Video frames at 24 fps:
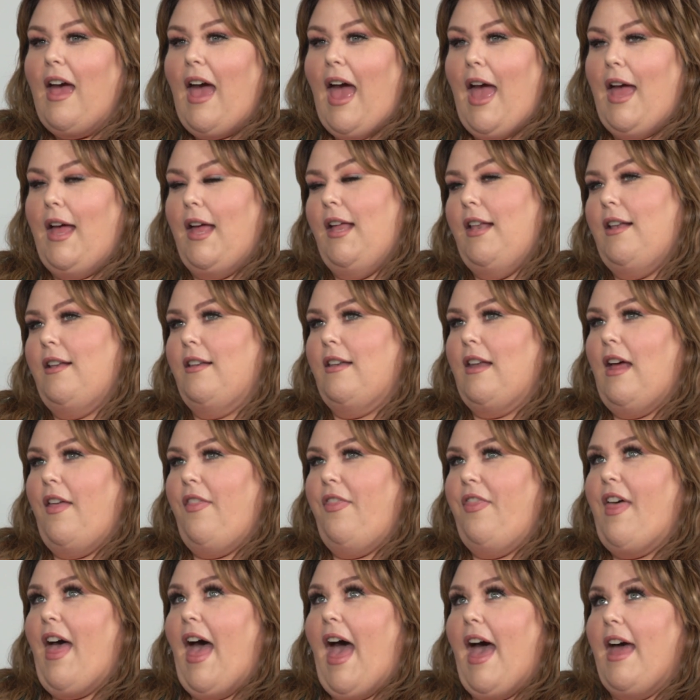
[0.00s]
And
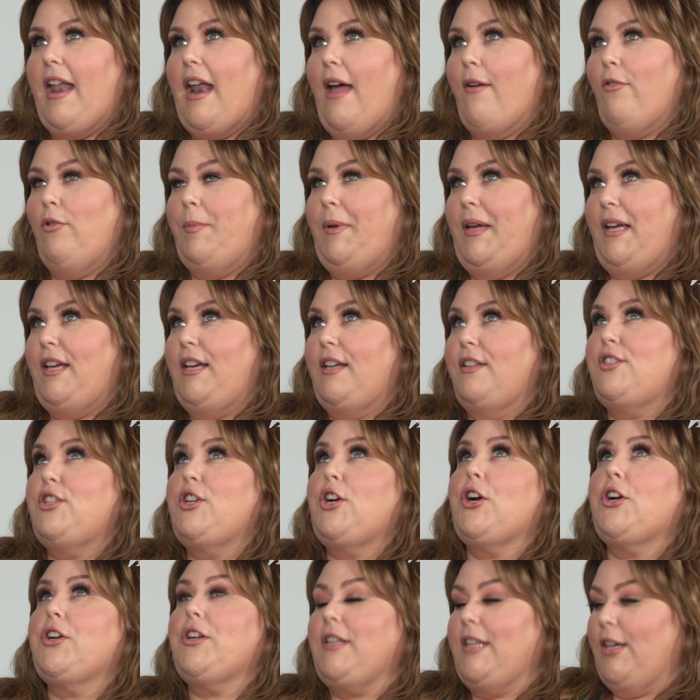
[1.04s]
that I will be
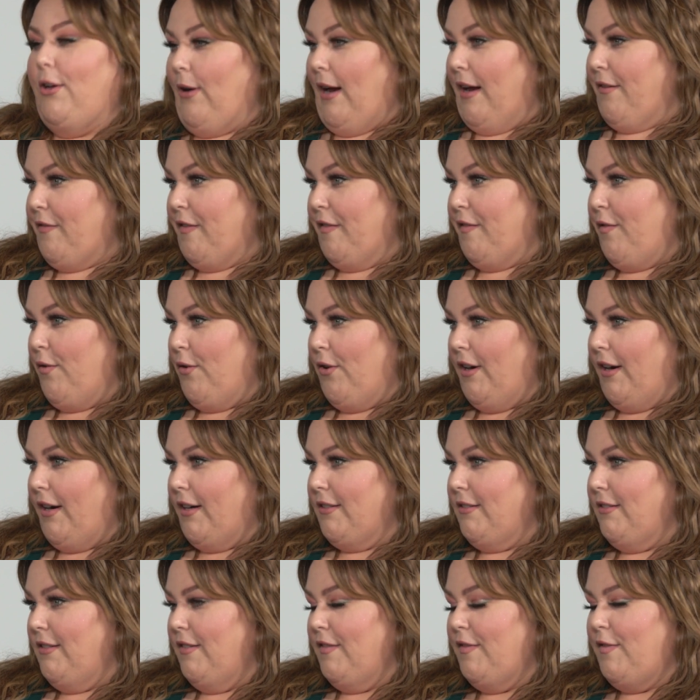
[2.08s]
eternally grateful
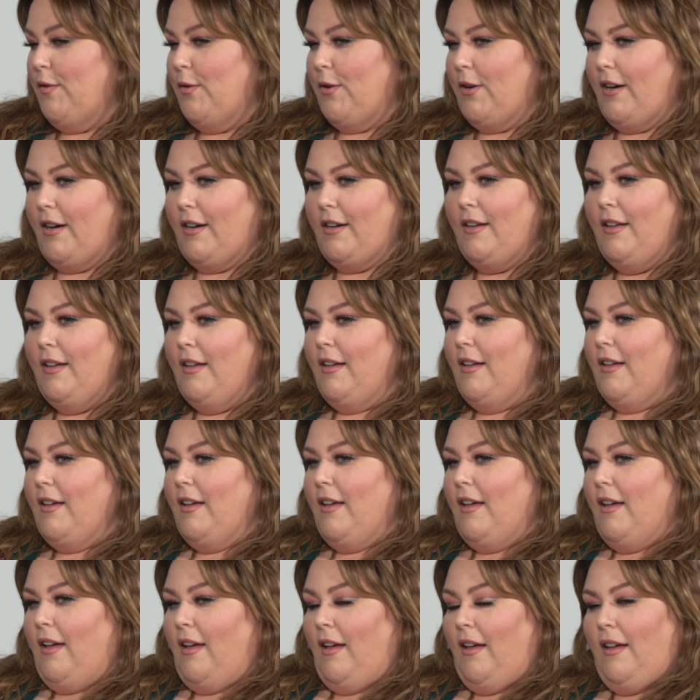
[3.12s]
for for
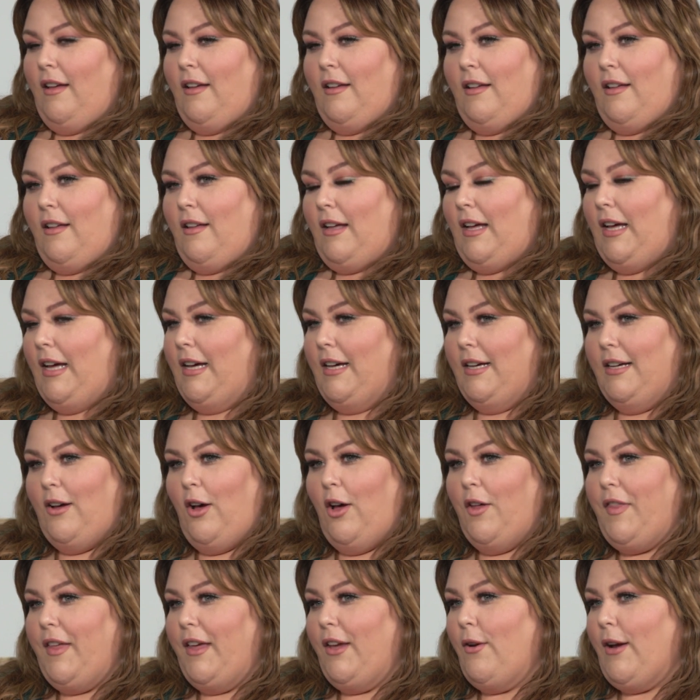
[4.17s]

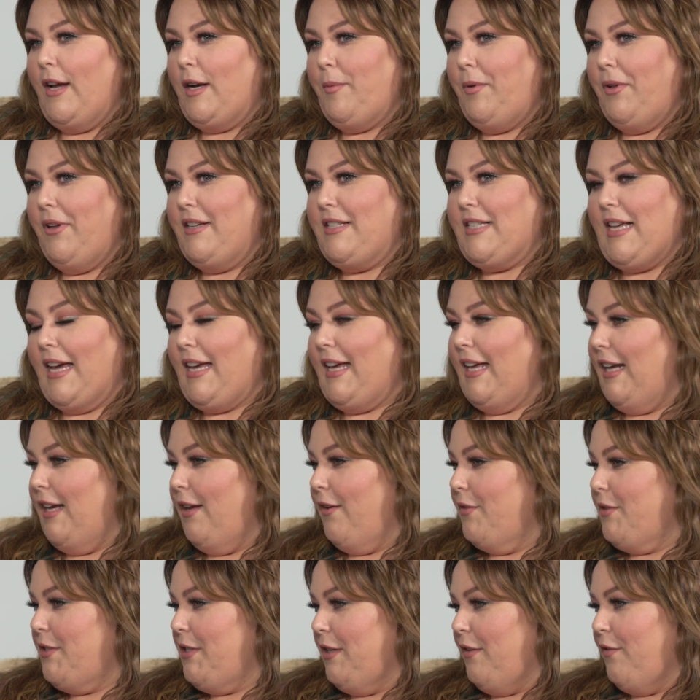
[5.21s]
all the incredible
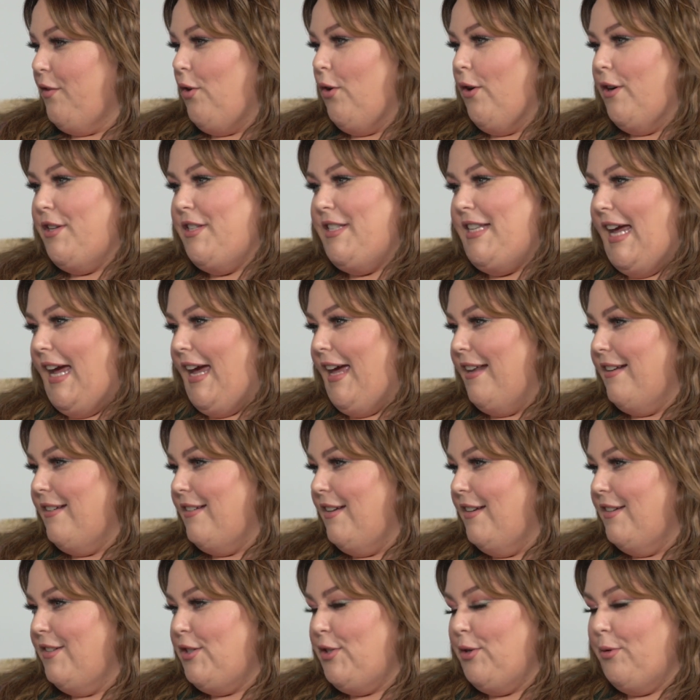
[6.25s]
executives and of course
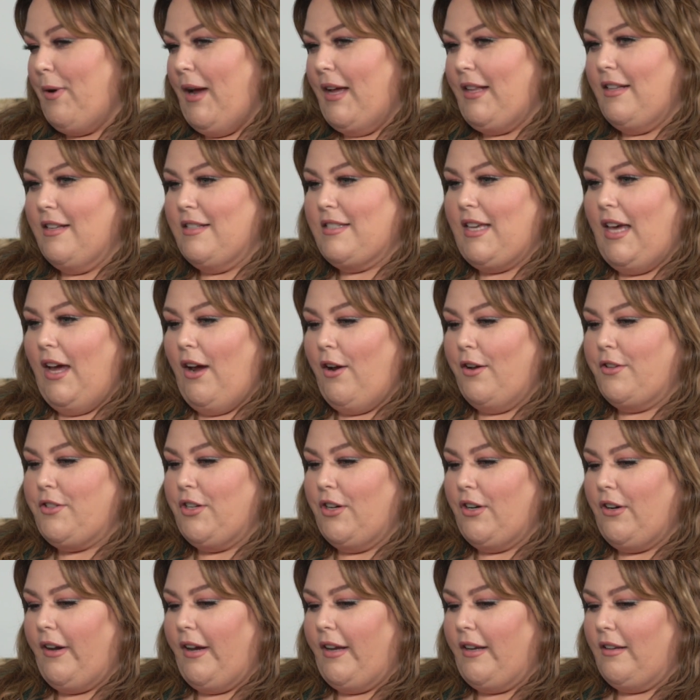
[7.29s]
Dan to write this
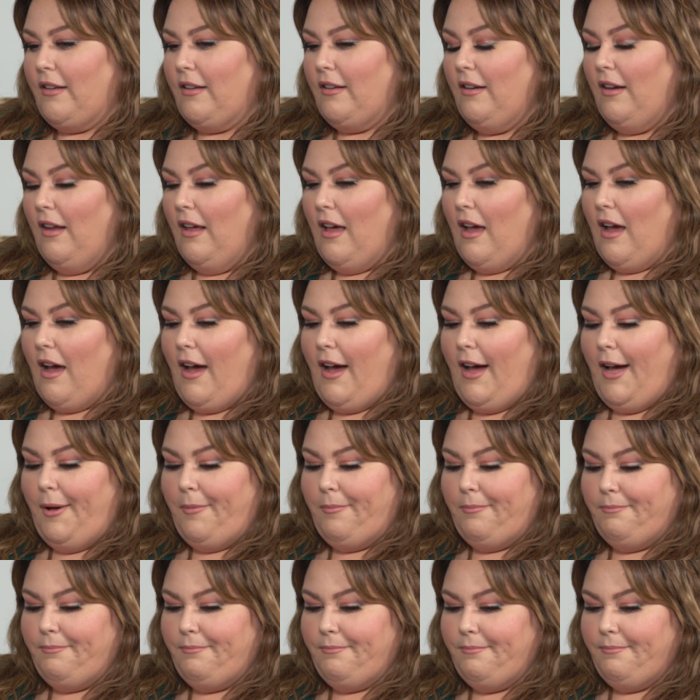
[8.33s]
character and
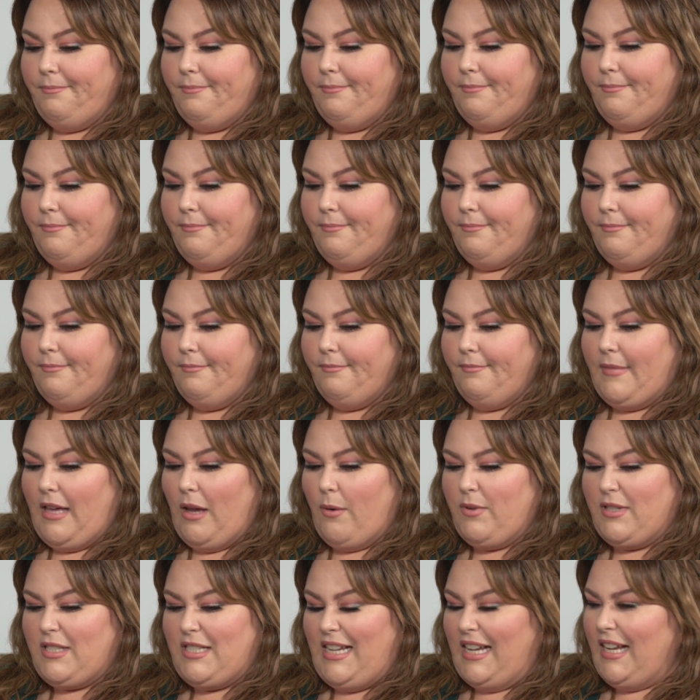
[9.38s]
um,
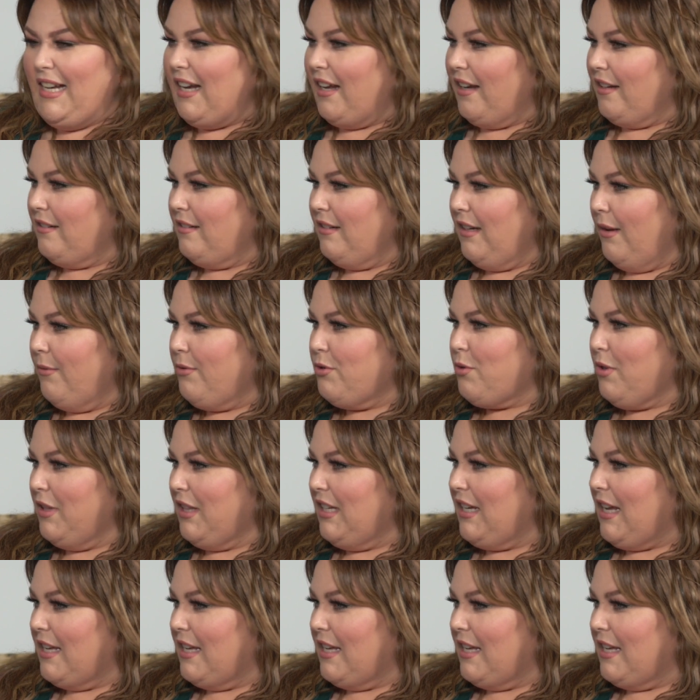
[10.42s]
it was needed. It was really